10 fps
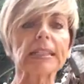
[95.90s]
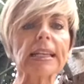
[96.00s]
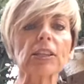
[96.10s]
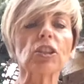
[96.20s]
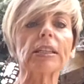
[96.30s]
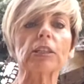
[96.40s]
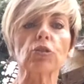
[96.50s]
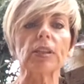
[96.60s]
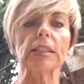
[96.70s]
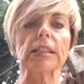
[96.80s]
actually an
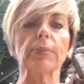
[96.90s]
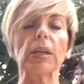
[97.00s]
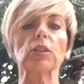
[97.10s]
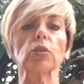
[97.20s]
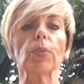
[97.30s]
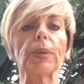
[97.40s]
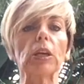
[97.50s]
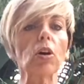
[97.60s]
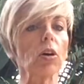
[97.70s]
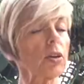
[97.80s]
interesting muscle
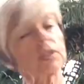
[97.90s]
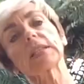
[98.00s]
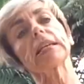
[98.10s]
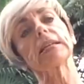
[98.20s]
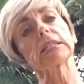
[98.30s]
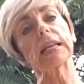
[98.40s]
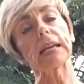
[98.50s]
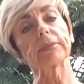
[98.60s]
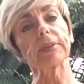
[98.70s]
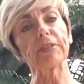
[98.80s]
because it's
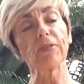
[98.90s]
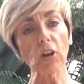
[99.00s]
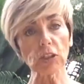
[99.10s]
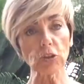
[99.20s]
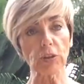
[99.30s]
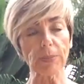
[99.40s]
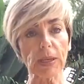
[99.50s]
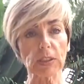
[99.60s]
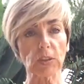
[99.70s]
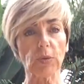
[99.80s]
a voluntary
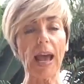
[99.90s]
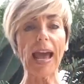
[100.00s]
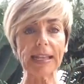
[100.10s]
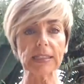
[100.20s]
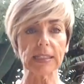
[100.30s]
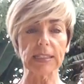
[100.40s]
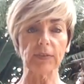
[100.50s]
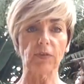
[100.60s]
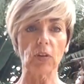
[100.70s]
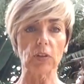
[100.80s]
muscle and an
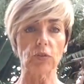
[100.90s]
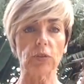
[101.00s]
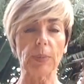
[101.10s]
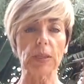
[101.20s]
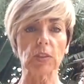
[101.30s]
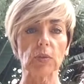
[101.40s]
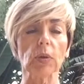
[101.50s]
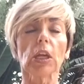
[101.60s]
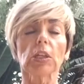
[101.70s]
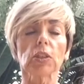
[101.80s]
involuntary
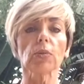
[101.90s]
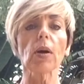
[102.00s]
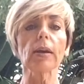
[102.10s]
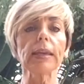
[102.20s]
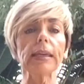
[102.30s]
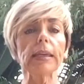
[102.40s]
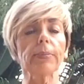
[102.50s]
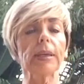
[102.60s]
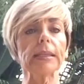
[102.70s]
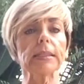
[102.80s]
muscle. So i.e.
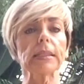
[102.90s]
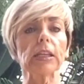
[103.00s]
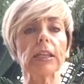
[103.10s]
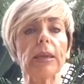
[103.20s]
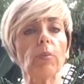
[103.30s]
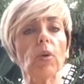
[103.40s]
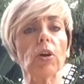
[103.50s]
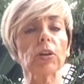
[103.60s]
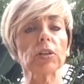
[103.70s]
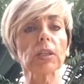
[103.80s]
it means that it
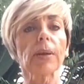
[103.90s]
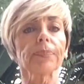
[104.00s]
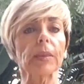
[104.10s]
works